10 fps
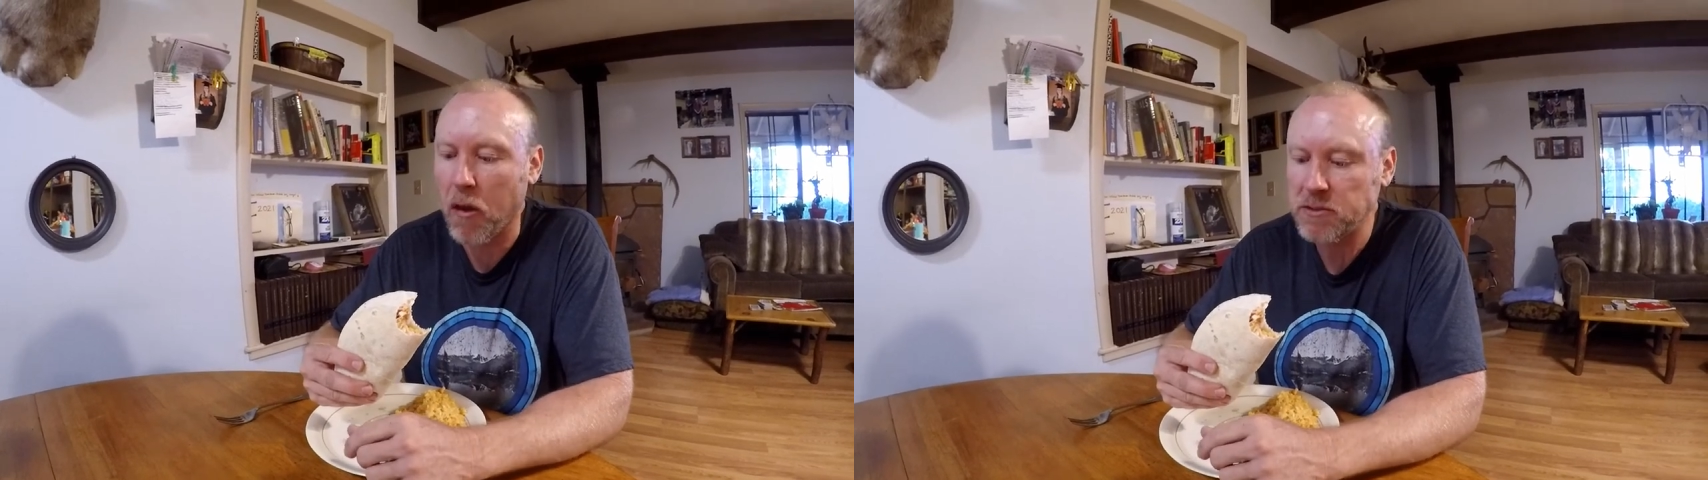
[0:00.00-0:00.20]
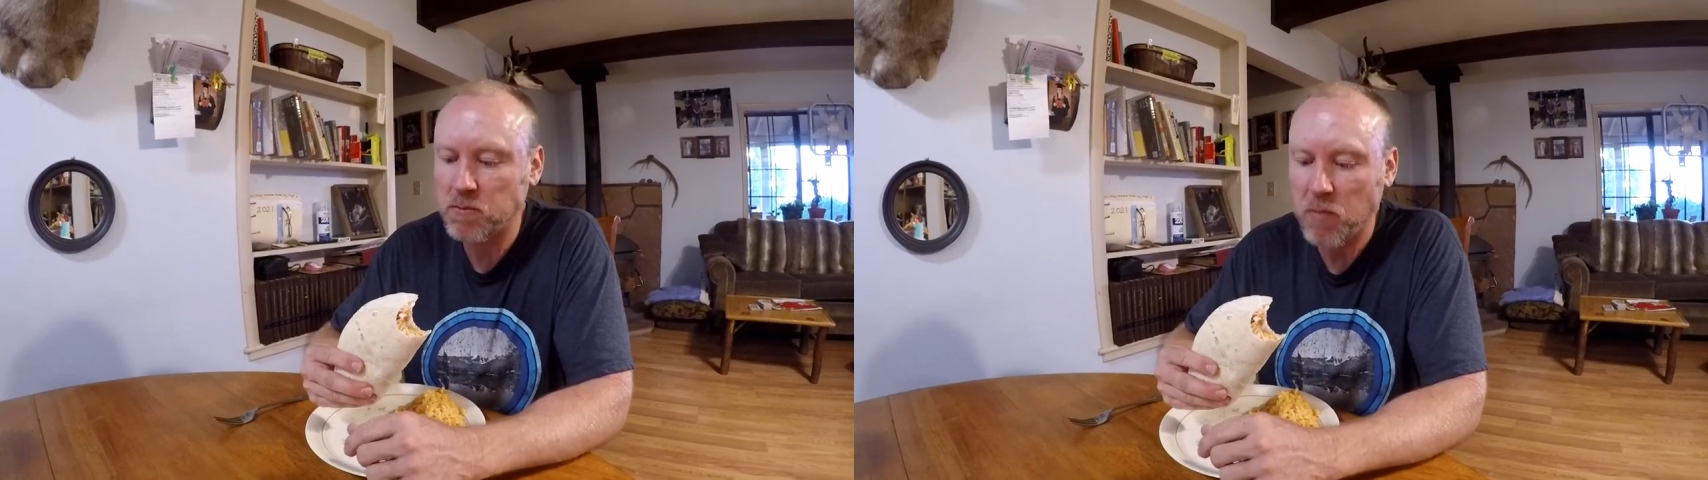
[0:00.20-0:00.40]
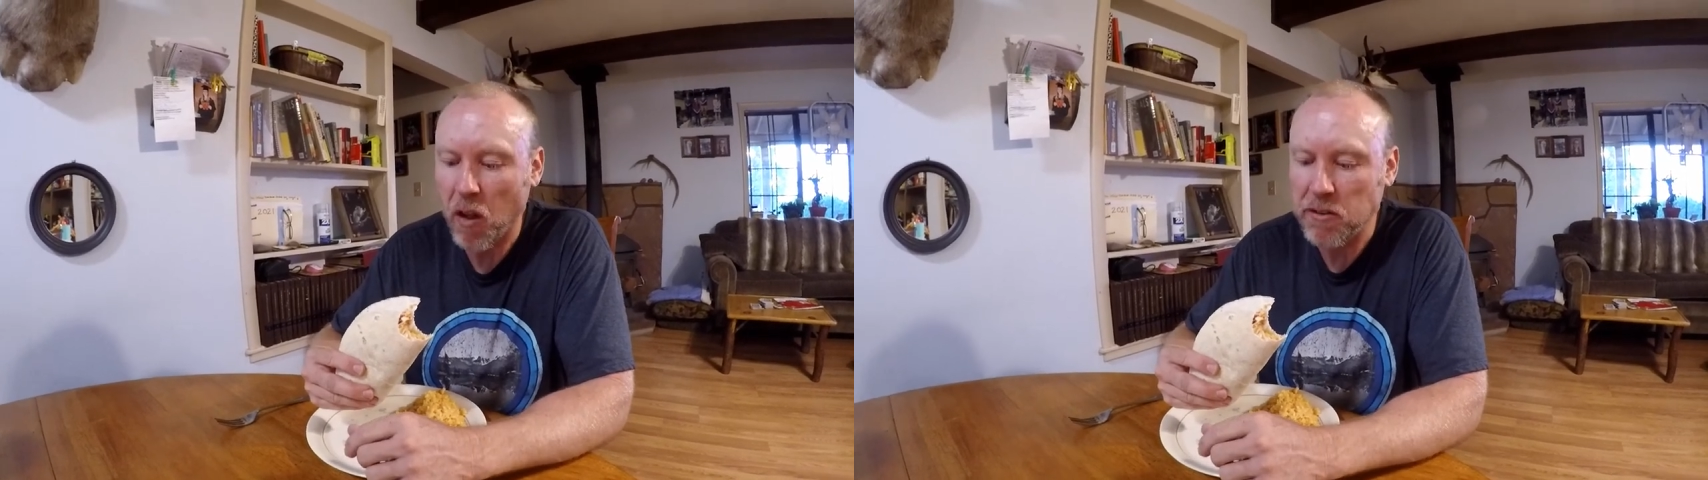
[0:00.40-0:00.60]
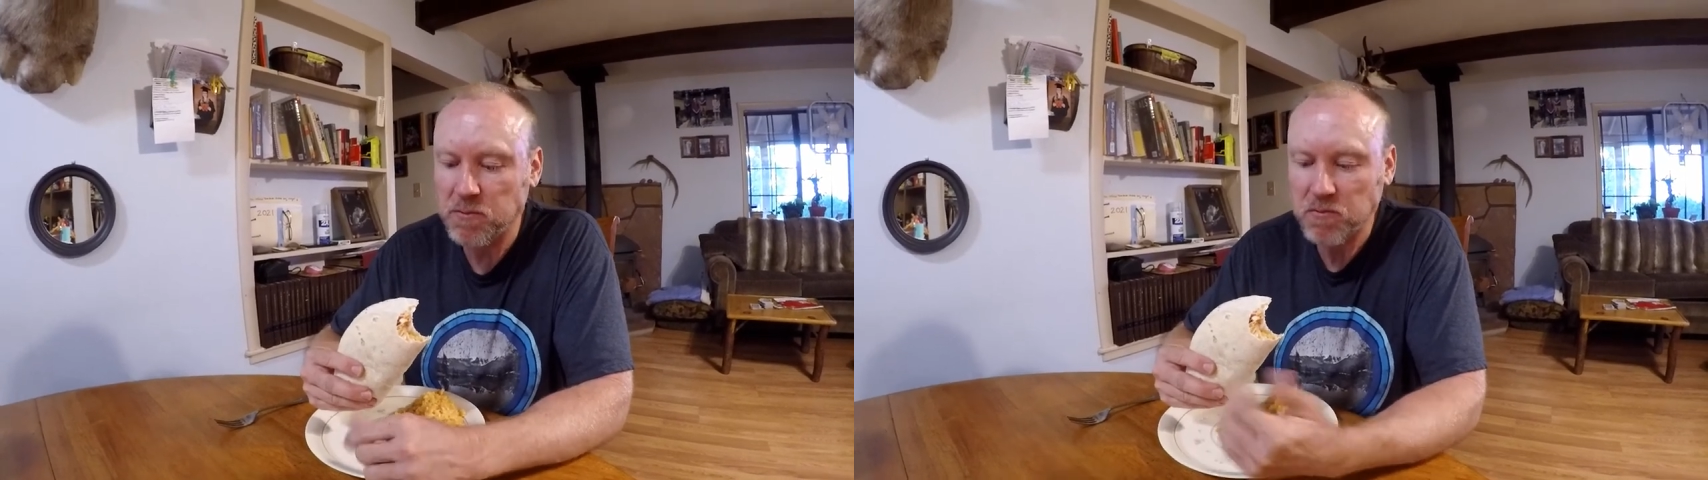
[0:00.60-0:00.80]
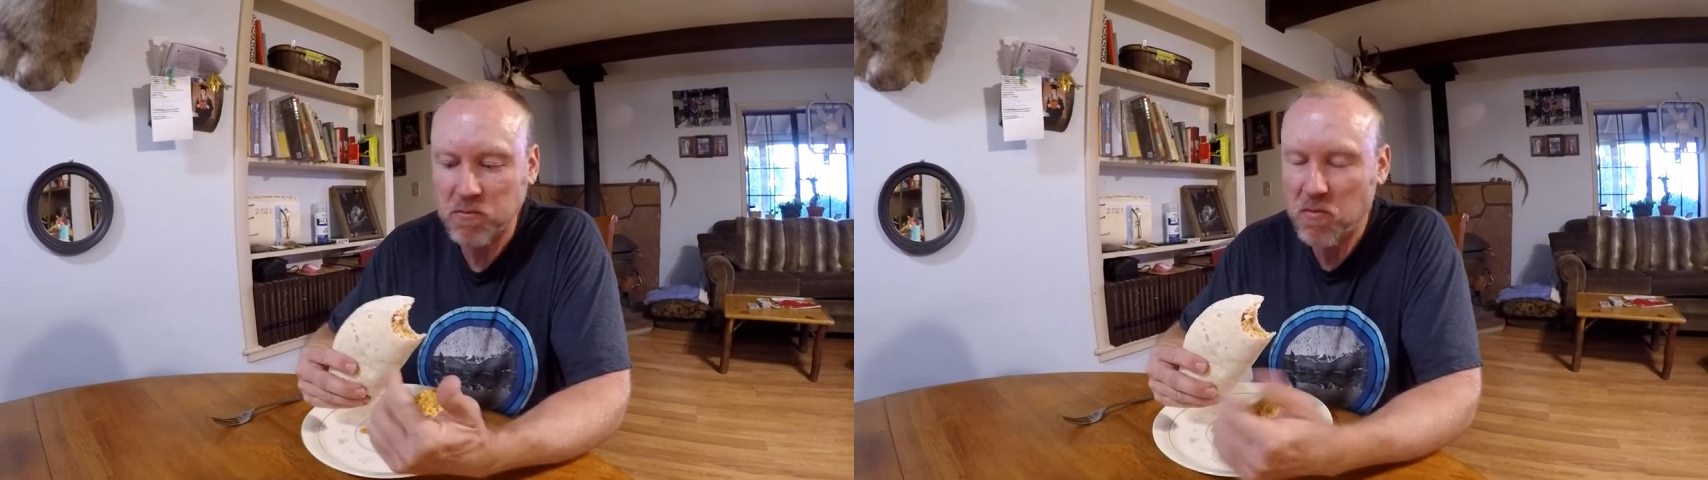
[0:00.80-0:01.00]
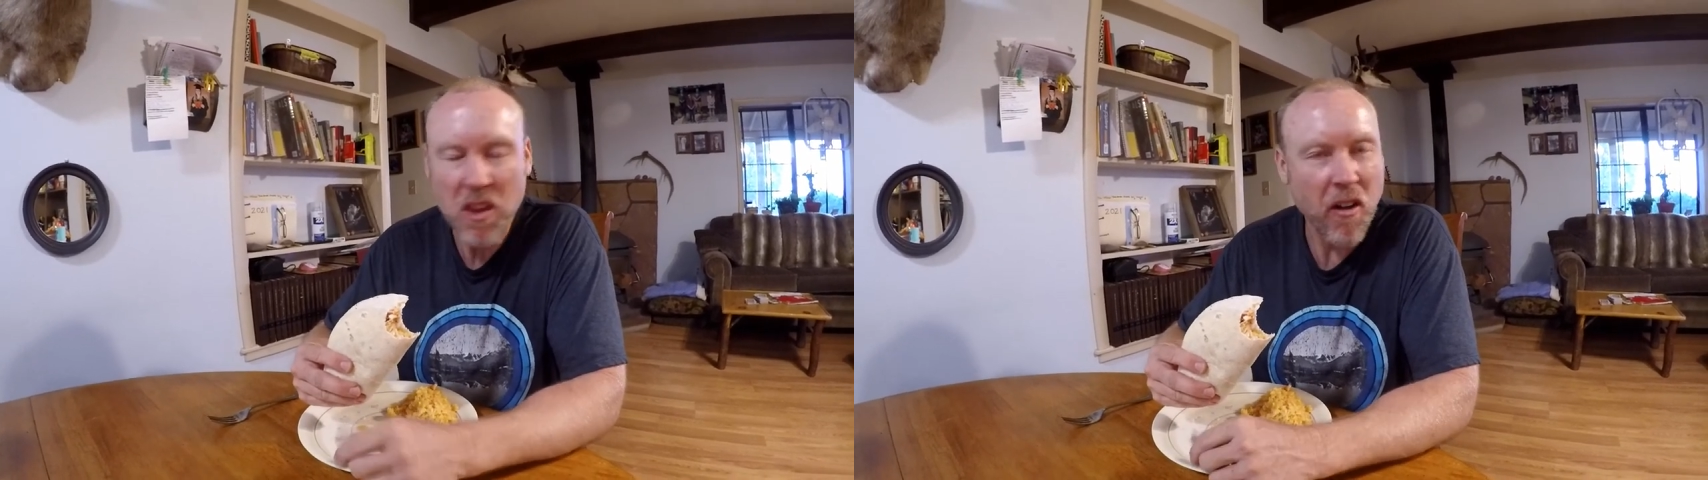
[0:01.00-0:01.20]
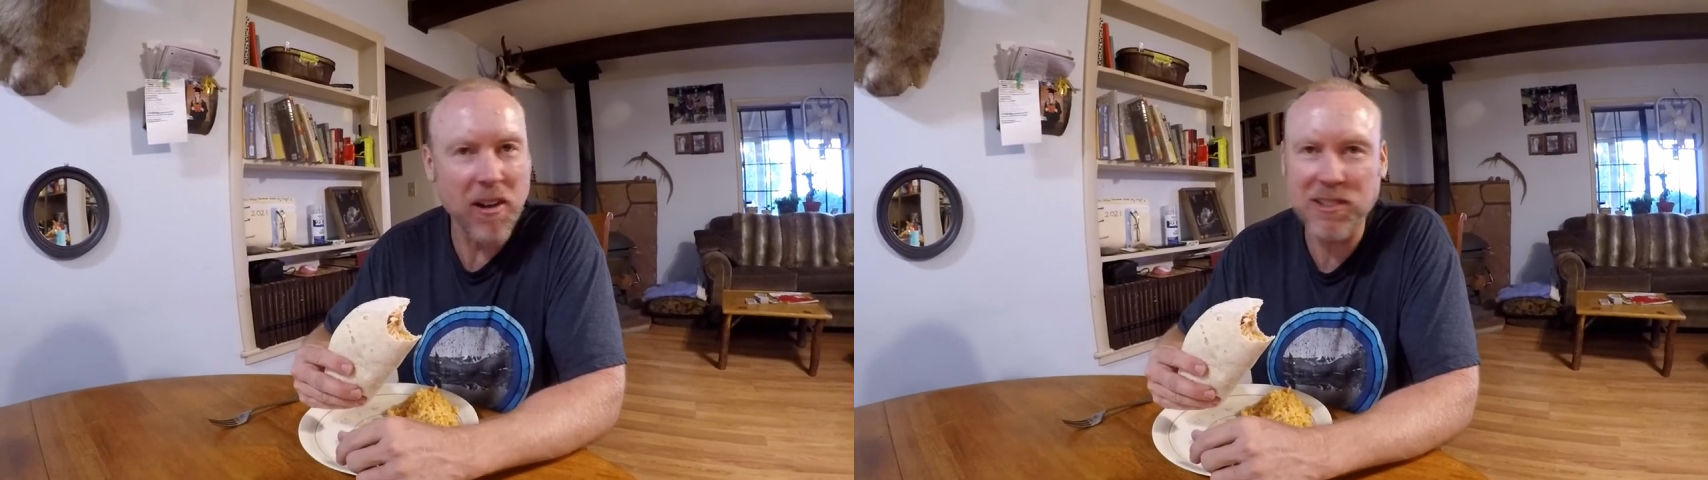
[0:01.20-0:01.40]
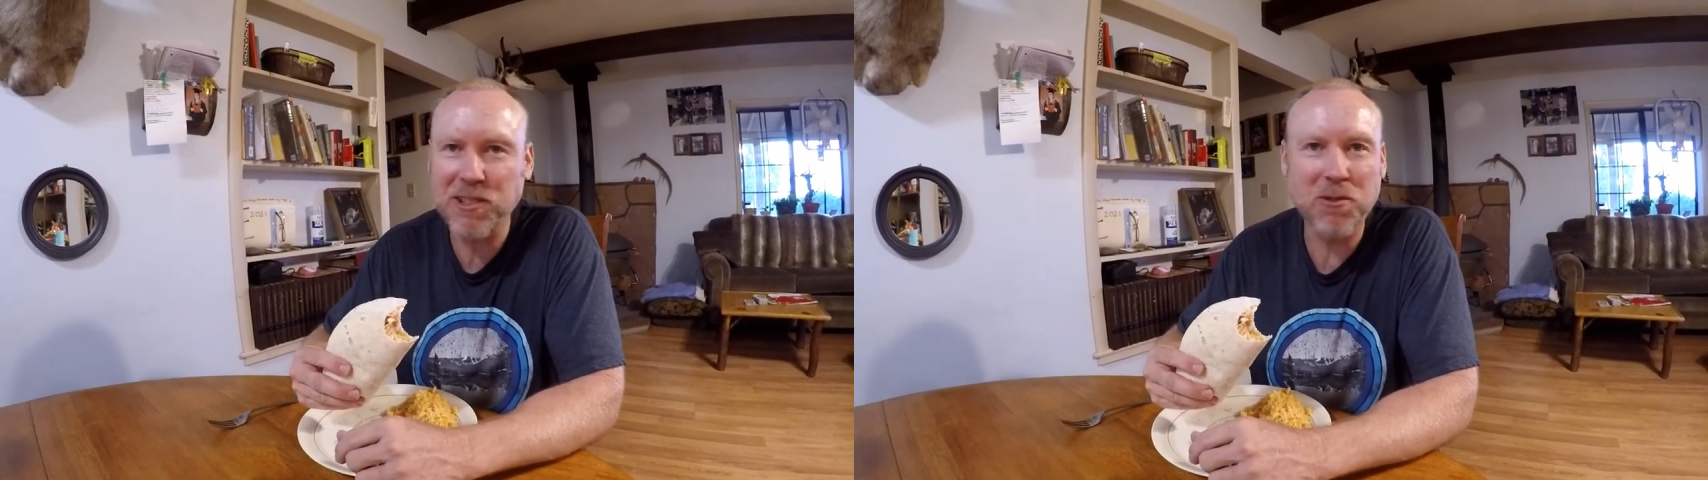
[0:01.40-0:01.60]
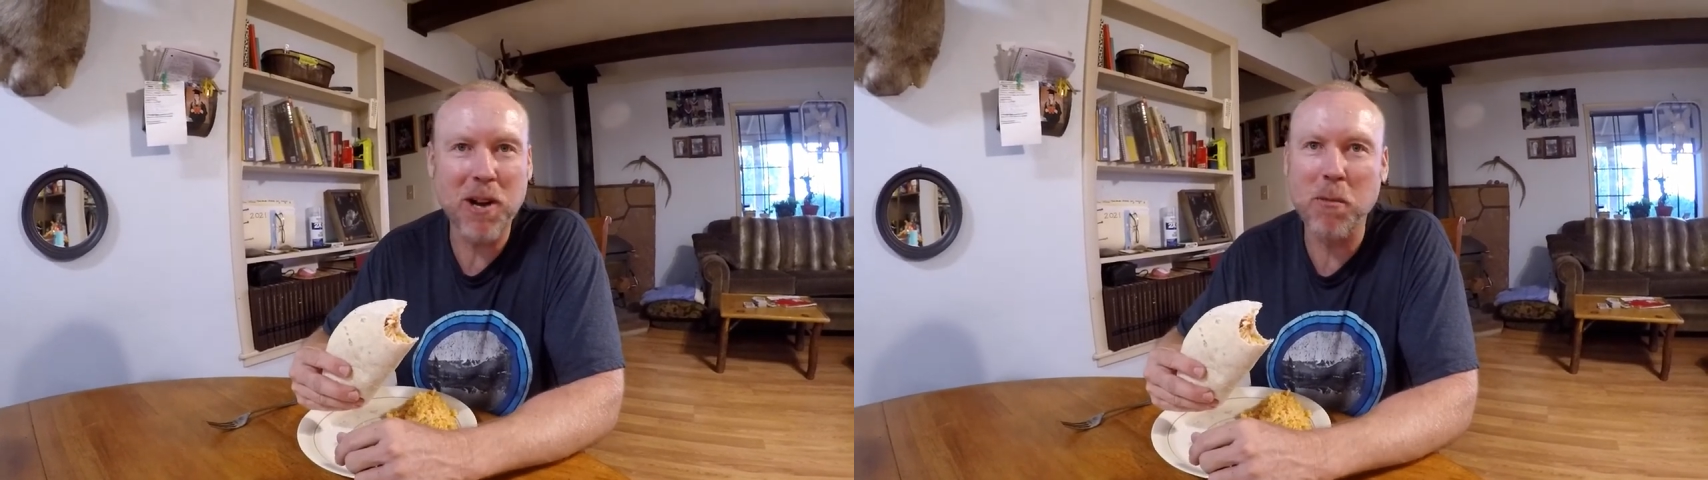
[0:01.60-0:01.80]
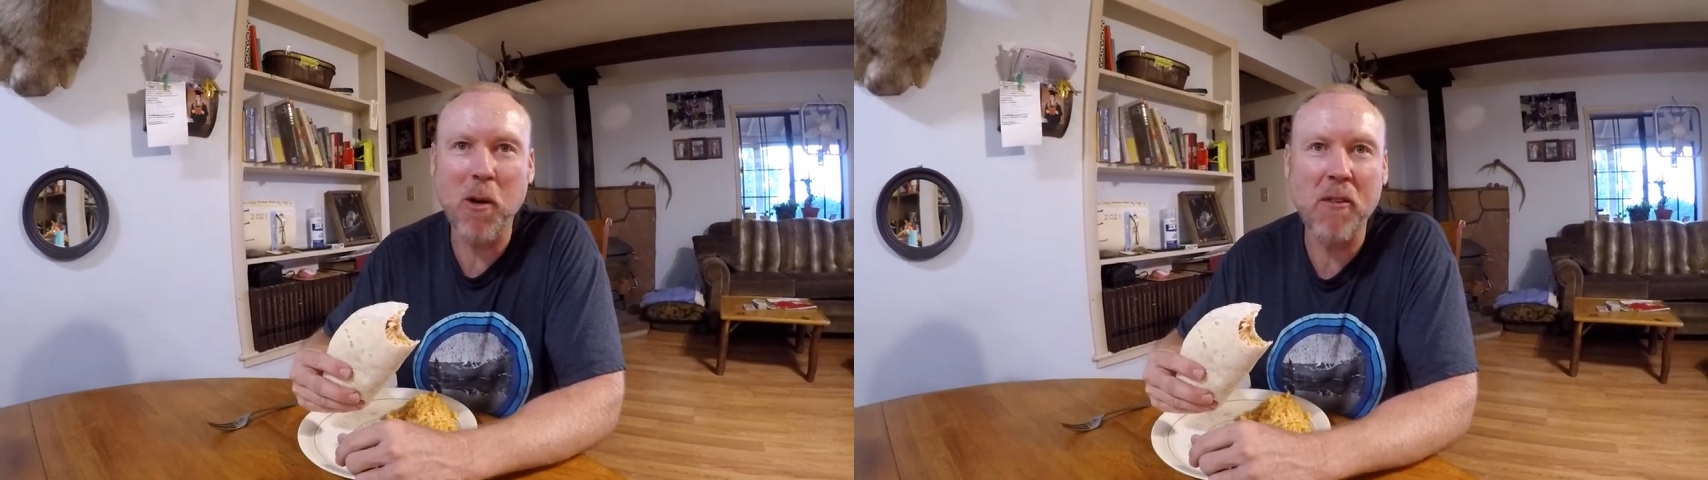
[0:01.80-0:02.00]
oh, that's
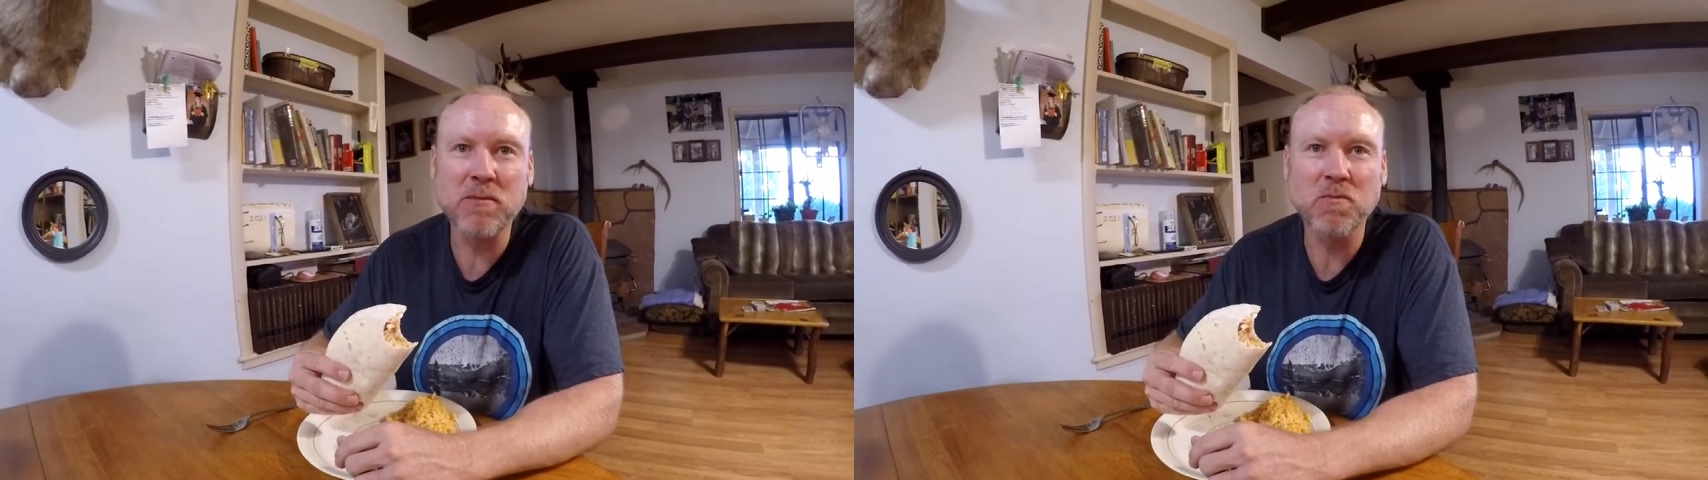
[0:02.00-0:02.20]
incredible.